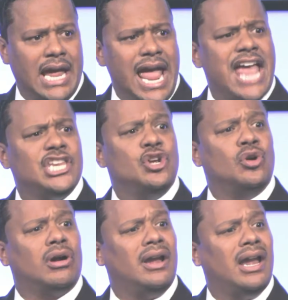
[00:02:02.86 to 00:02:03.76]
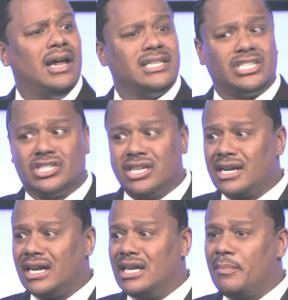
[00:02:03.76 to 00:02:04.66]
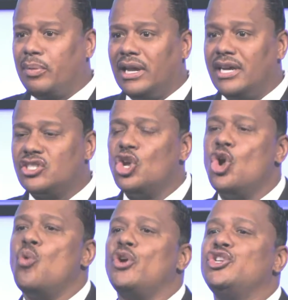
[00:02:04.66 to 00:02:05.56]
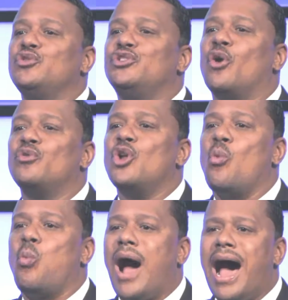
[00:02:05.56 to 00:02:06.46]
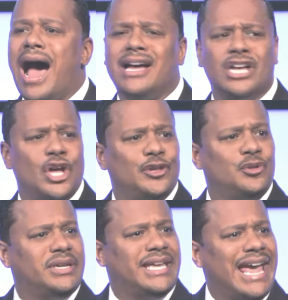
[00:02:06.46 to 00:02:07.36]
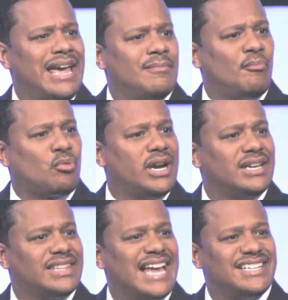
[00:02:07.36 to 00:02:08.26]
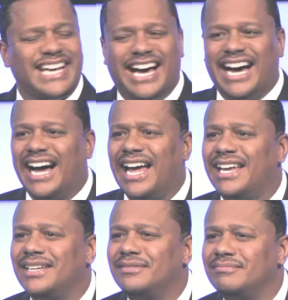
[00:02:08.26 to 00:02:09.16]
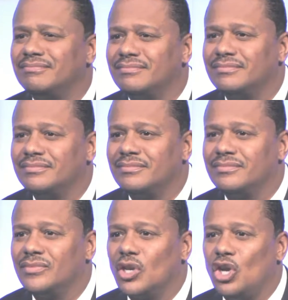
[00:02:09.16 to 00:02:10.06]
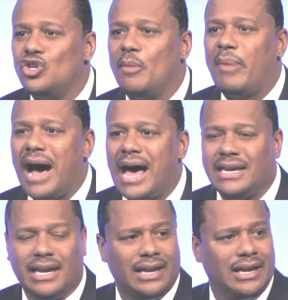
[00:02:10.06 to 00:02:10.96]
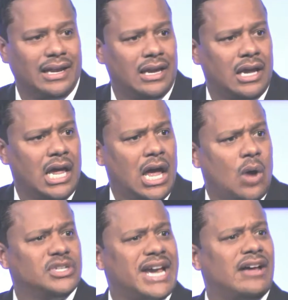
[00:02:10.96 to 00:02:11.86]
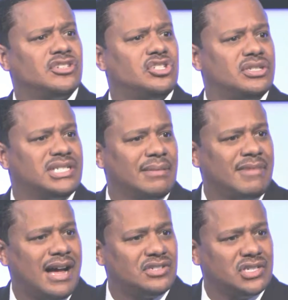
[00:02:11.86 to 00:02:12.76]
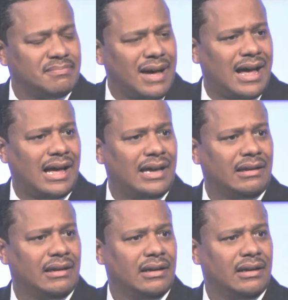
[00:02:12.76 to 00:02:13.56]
And you are stuck in a place where you don't know why. You can't break that tie. Your body, which houses your subconscious mind,